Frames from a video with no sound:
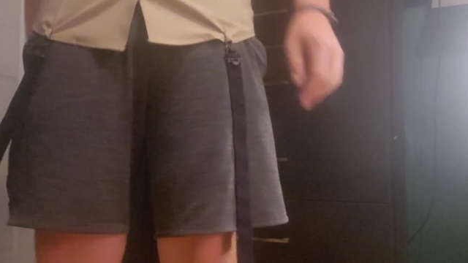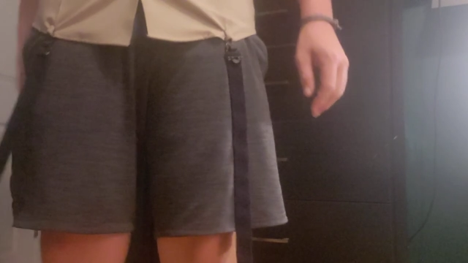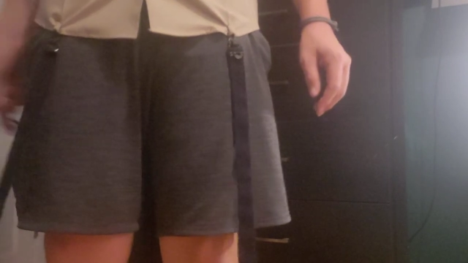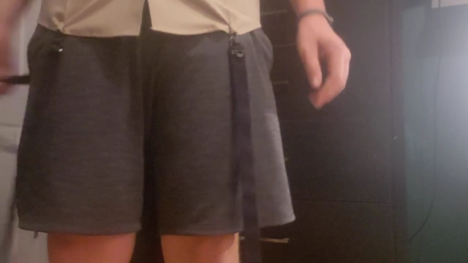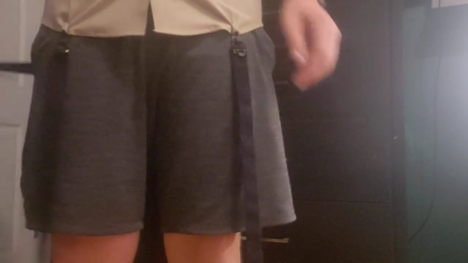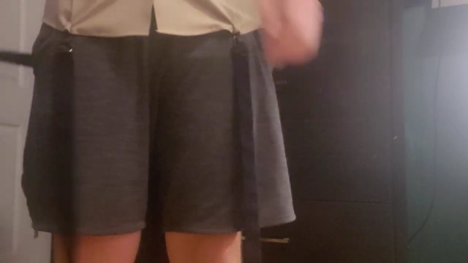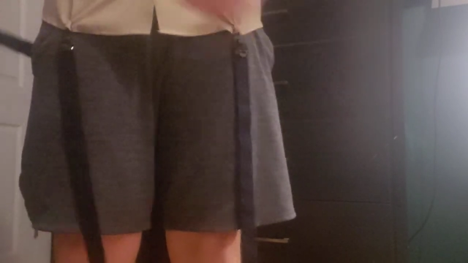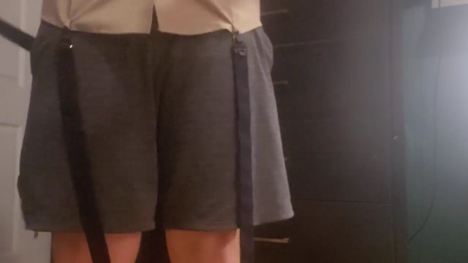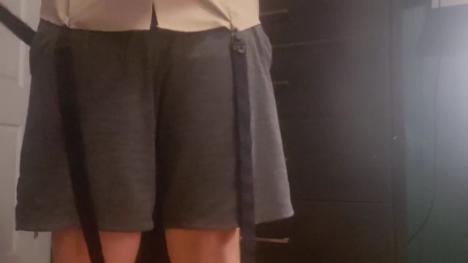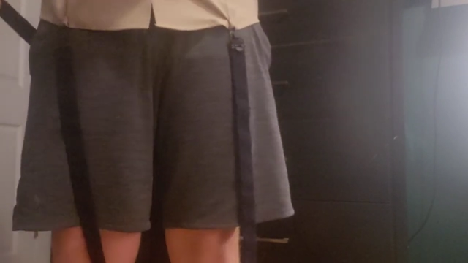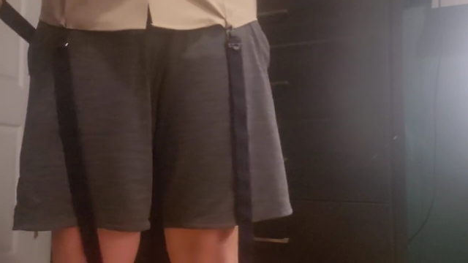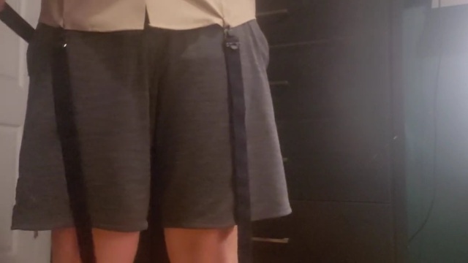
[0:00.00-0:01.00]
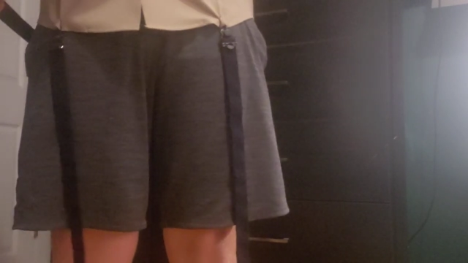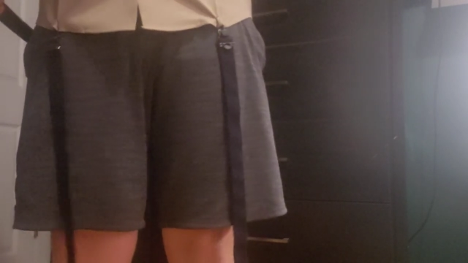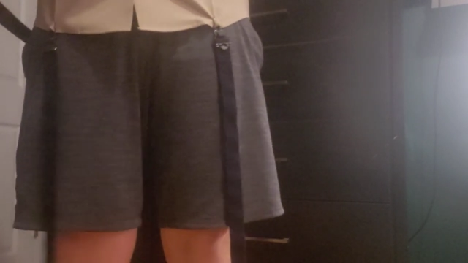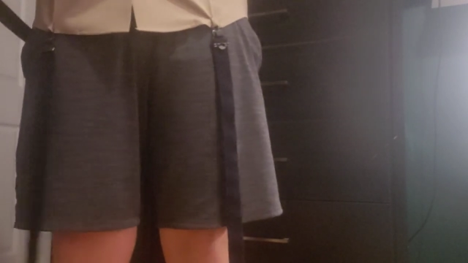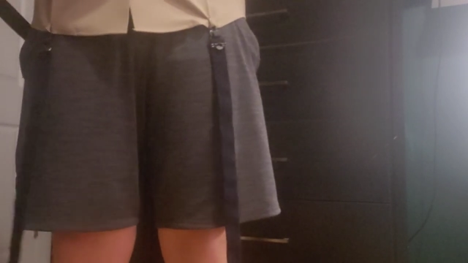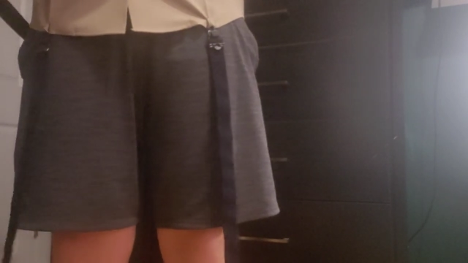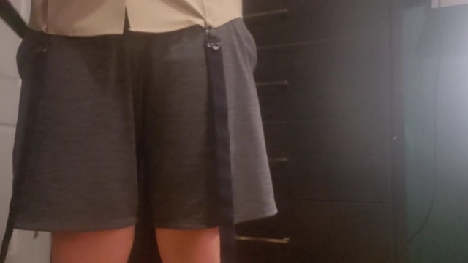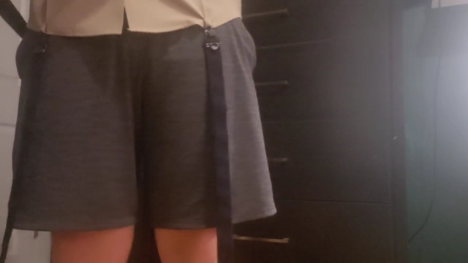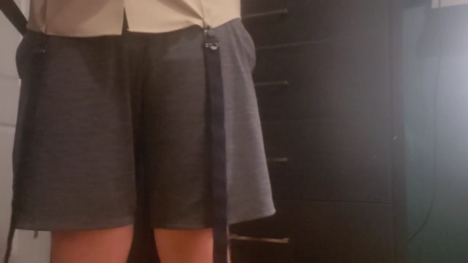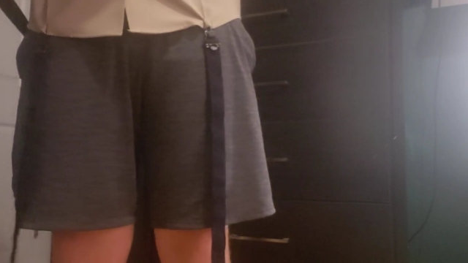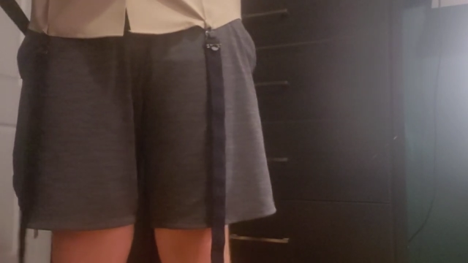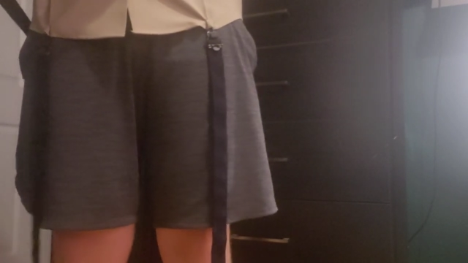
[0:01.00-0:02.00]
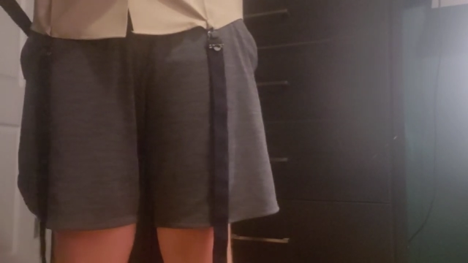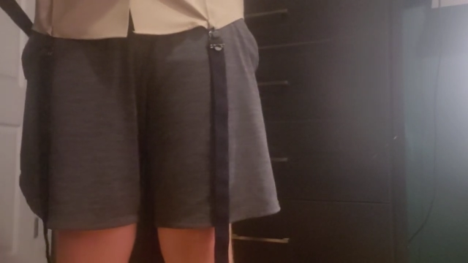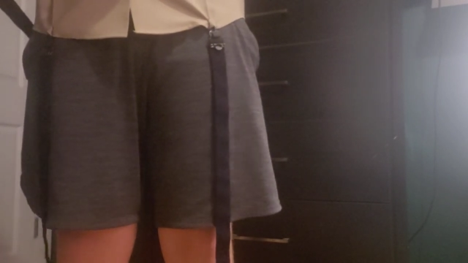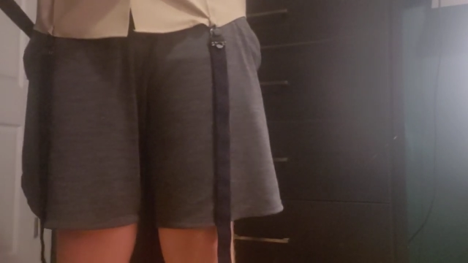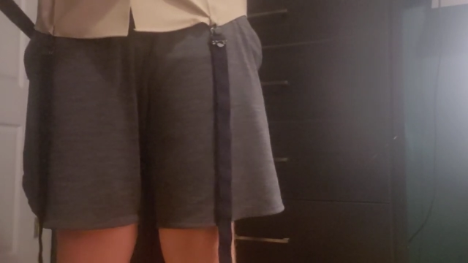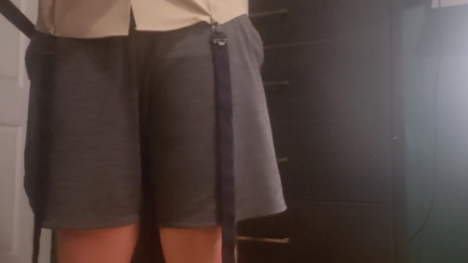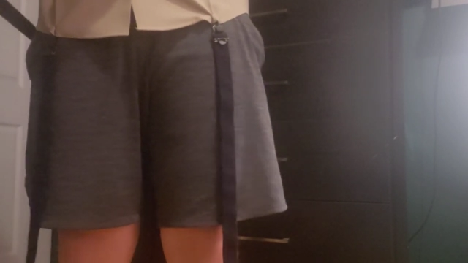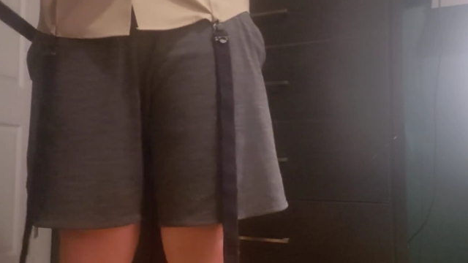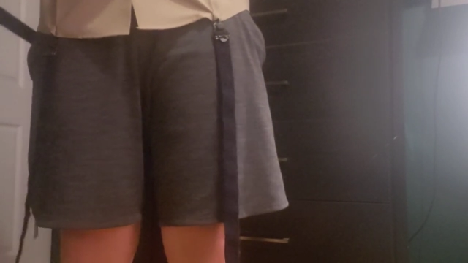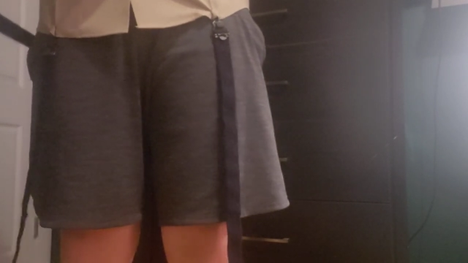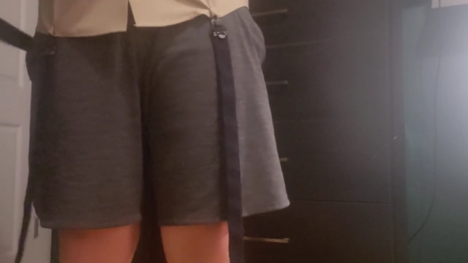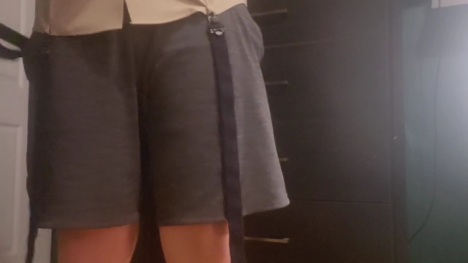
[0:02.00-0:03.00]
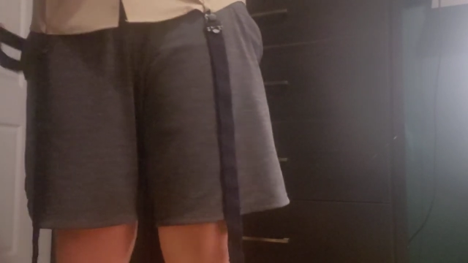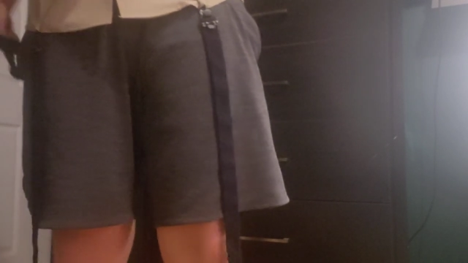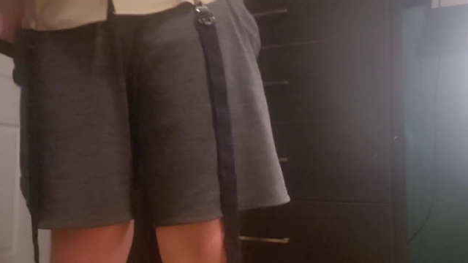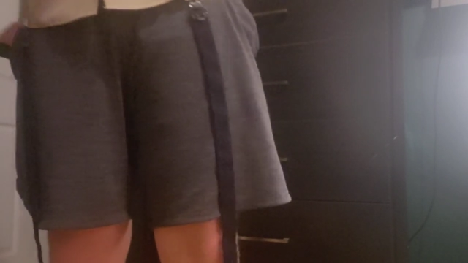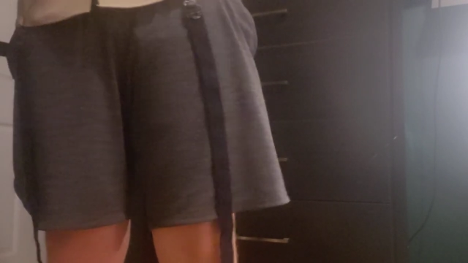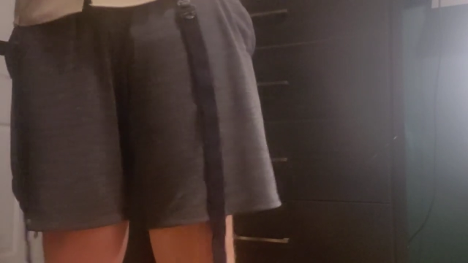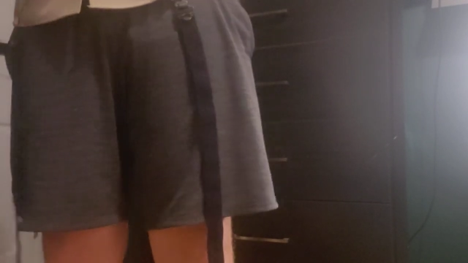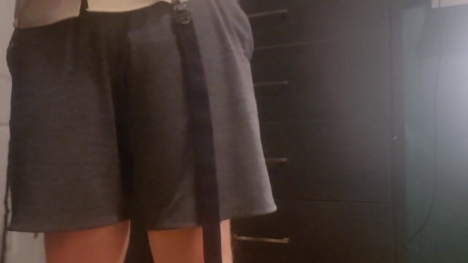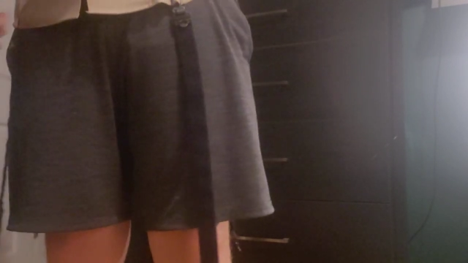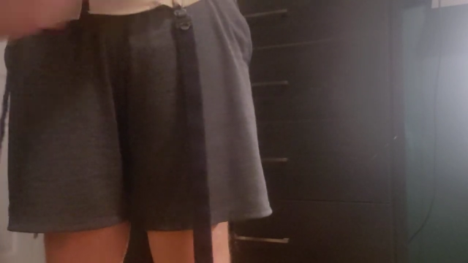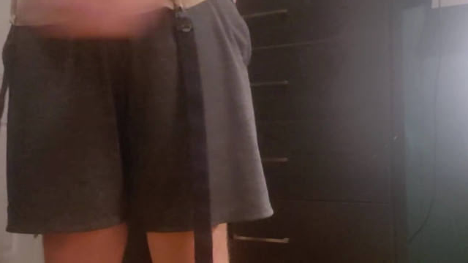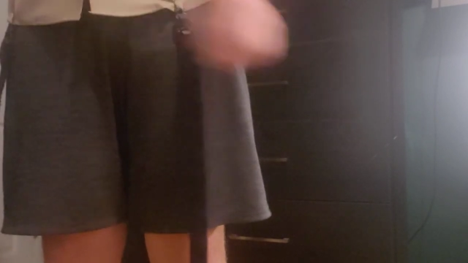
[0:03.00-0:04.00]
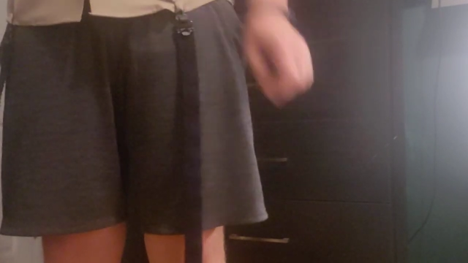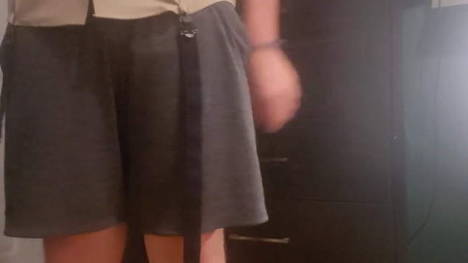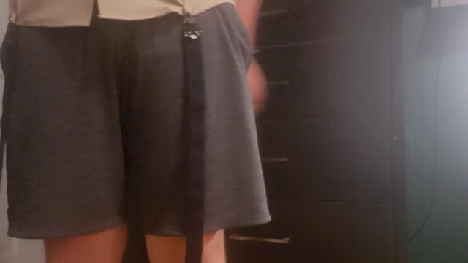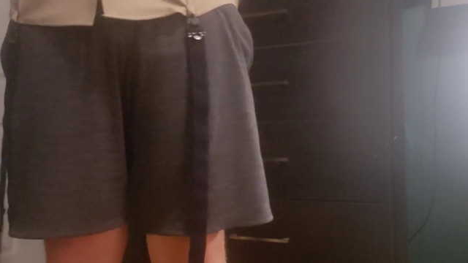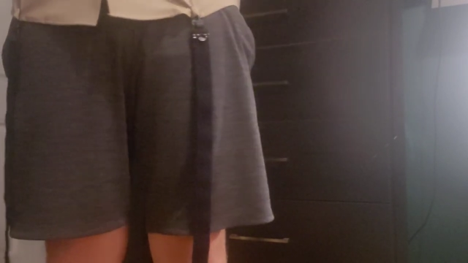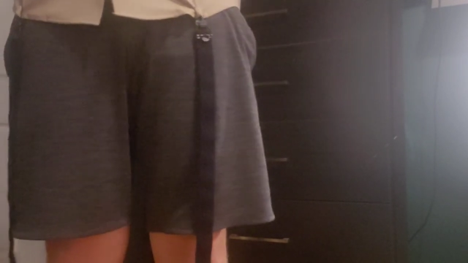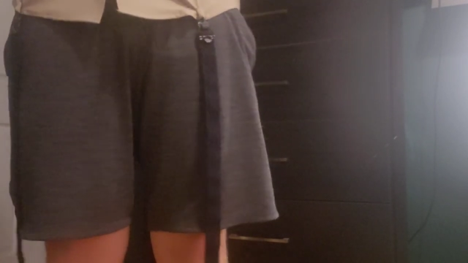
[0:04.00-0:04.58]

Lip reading: [unreadable: no face in view]